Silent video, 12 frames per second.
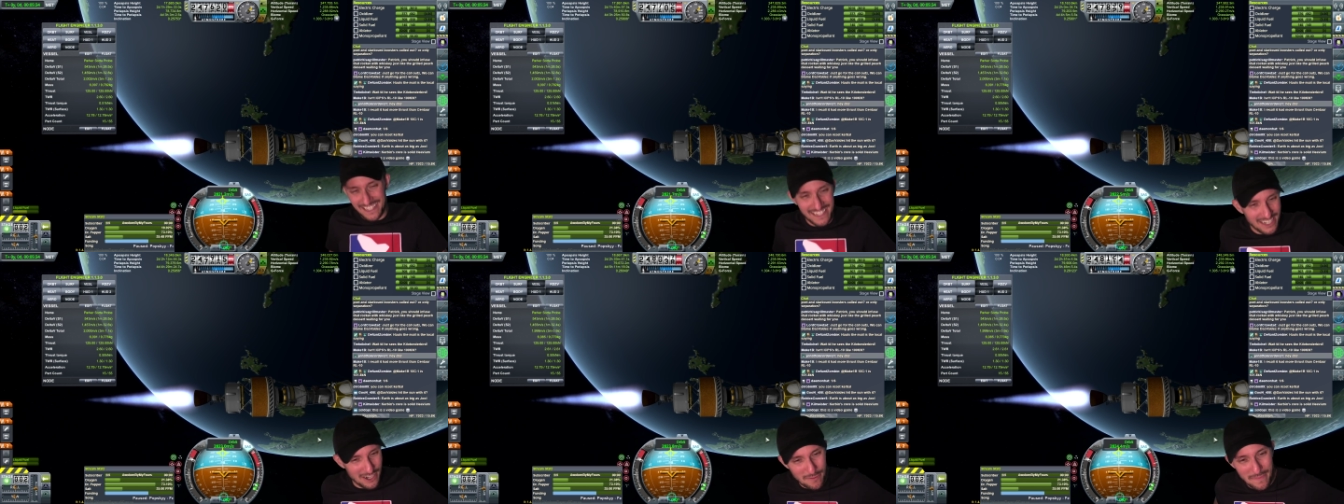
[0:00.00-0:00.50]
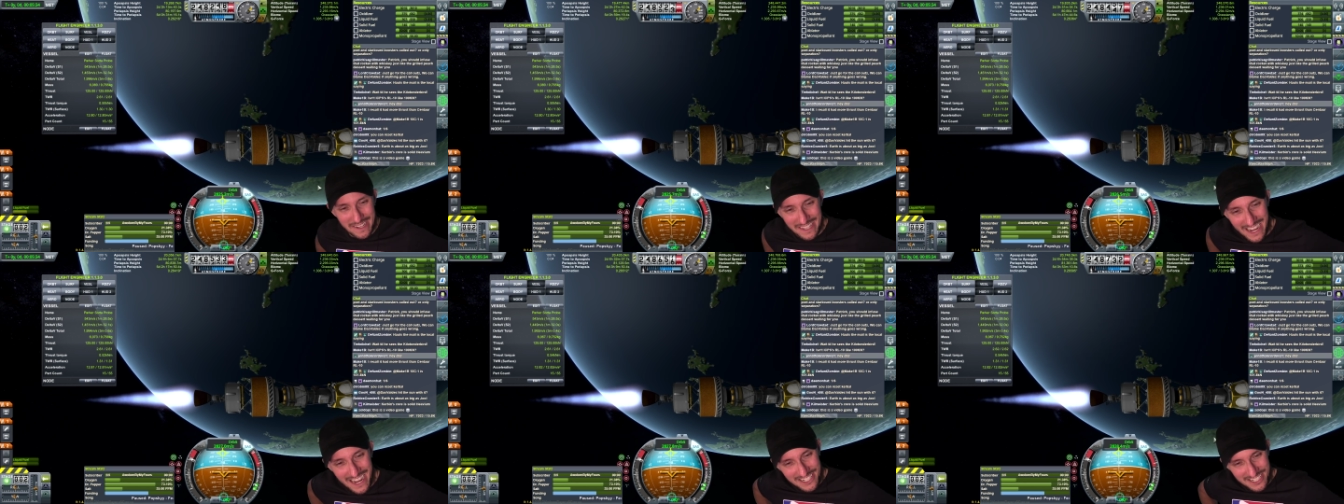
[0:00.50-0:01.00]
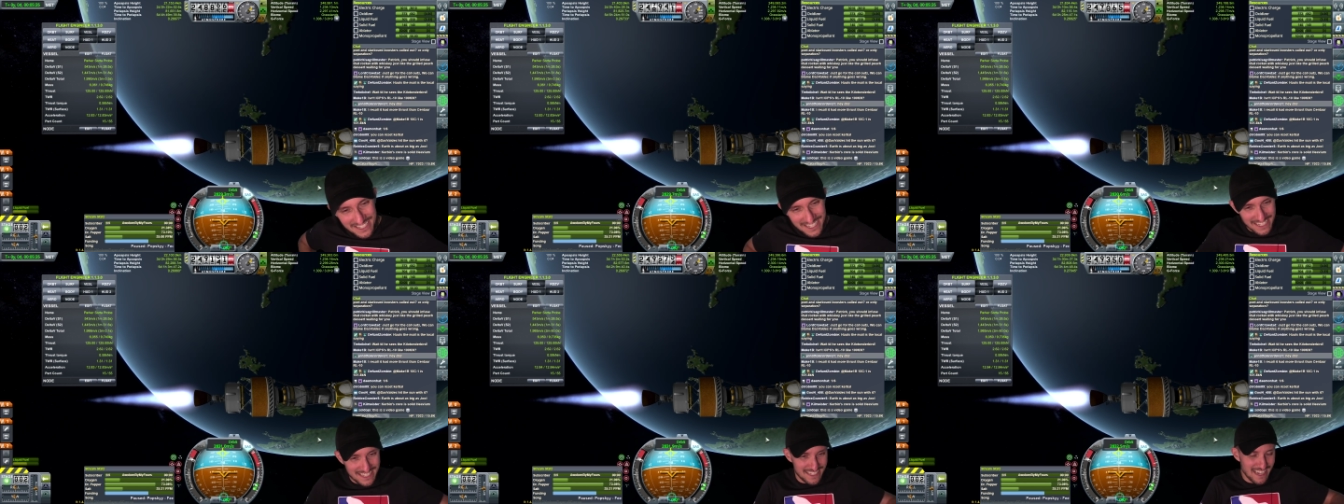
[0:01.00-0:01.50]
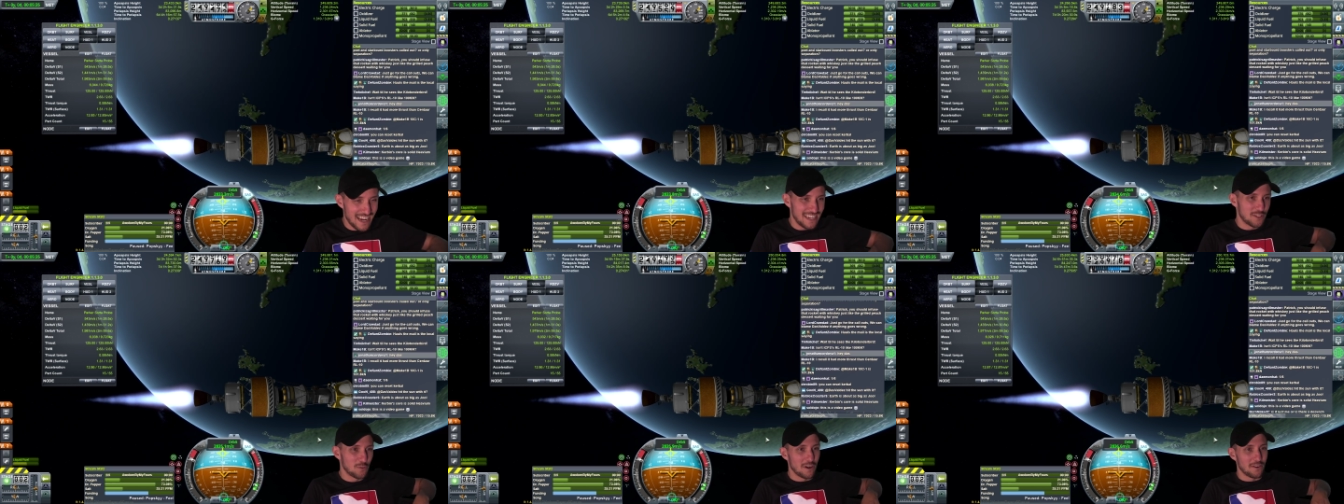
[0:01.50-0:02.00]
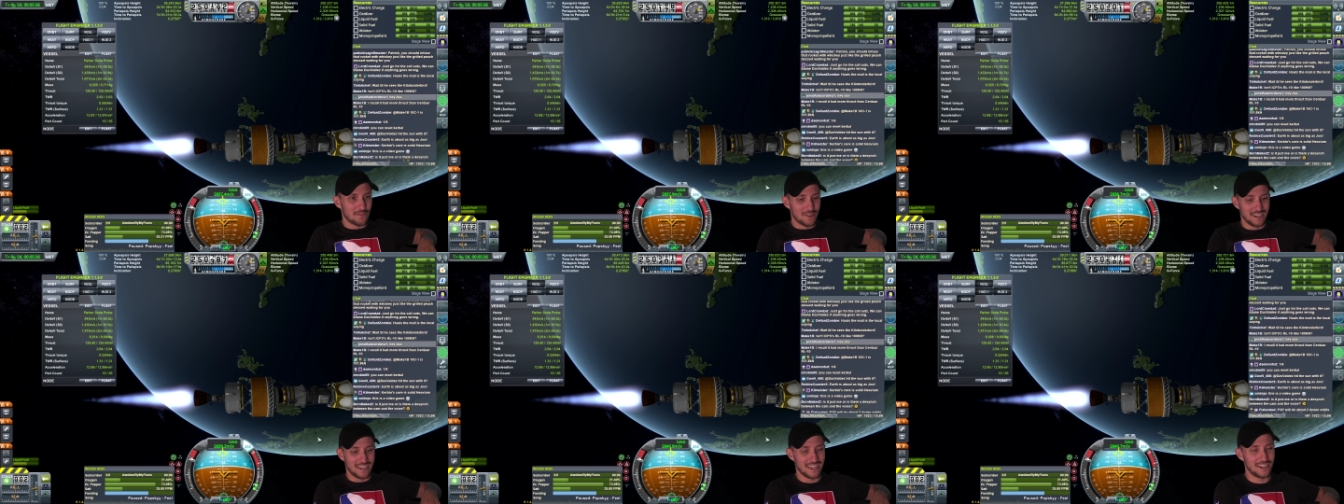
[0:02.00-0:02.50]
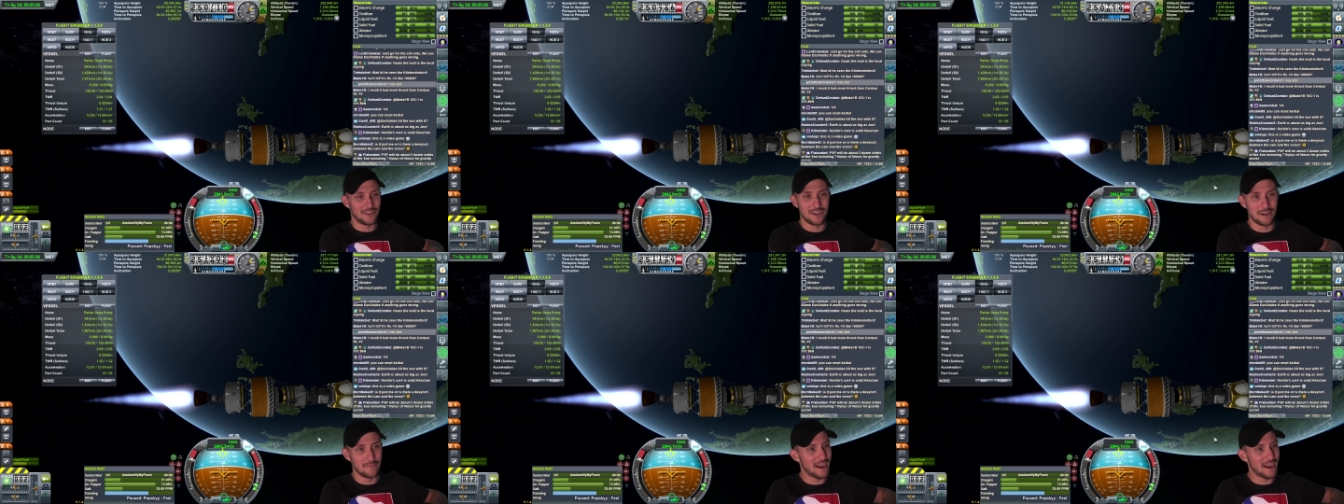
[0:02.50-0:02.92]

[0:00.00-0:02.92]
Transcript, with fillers: Oh my gosh, it's 9:12 right now.